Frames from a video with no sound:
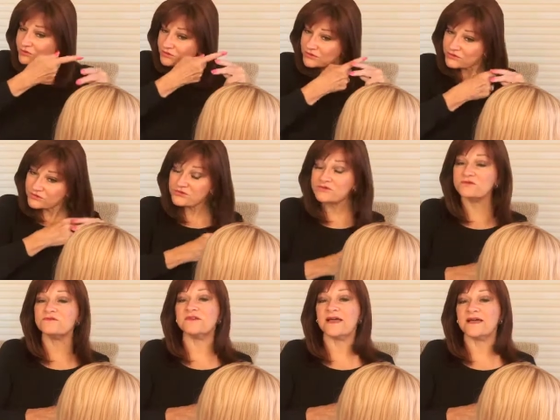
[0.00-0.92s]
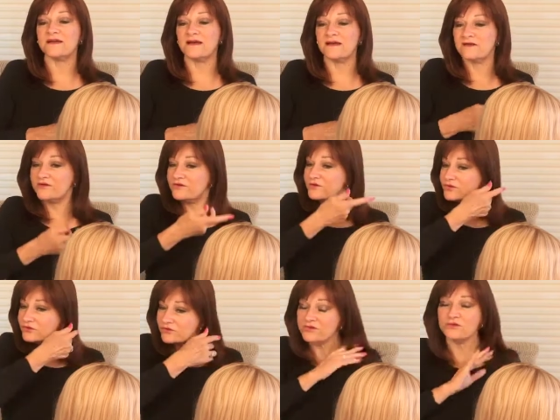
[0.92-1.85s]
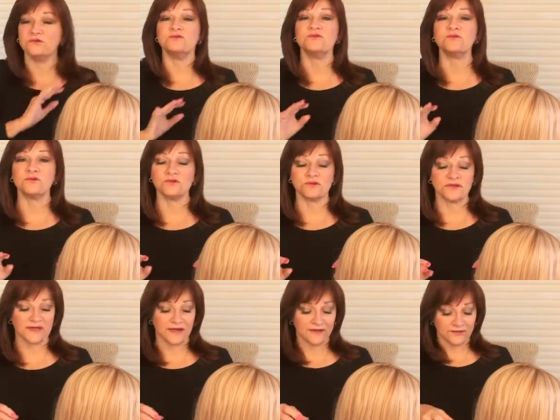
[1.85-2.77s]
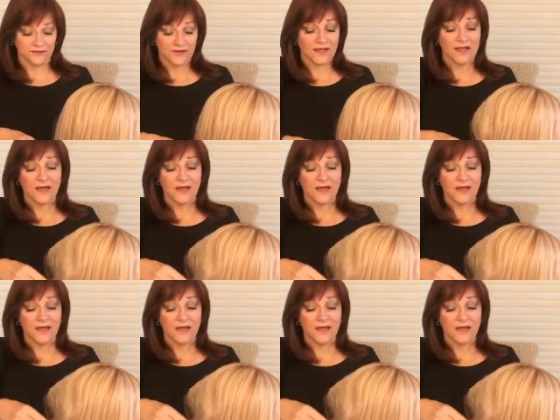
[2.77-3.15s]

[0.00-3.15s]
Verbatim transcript: You can use your flat iron or you can use your curling iron.